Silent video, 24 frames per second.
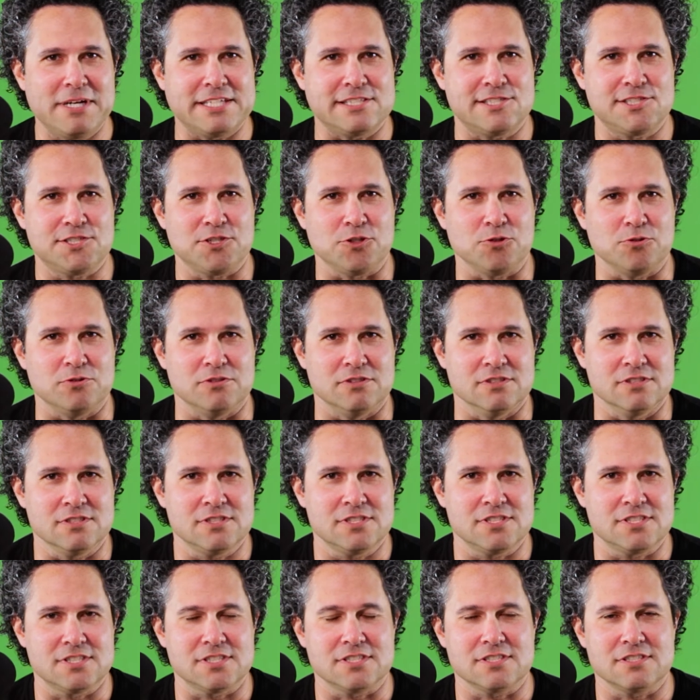
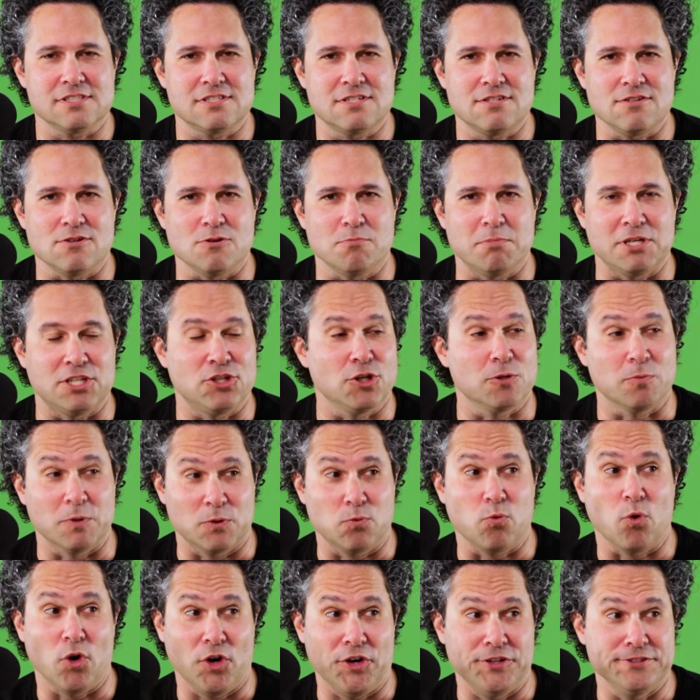students to be good
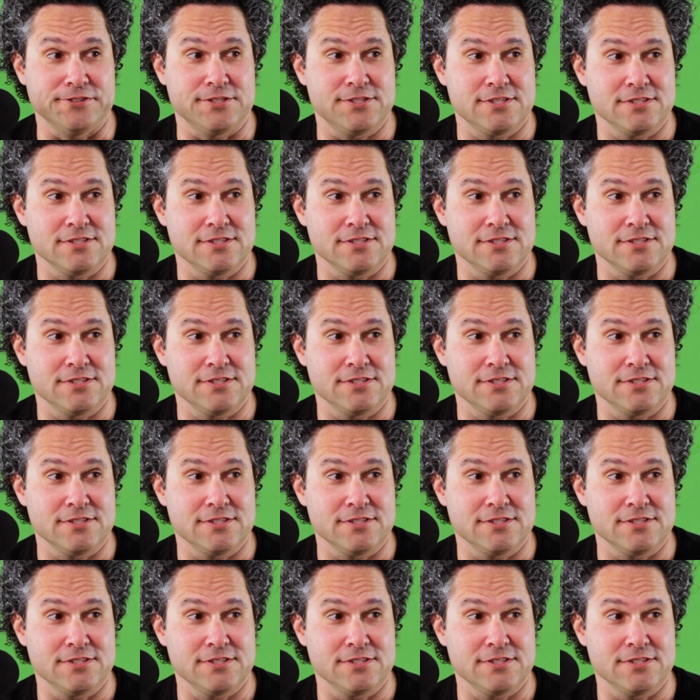with words.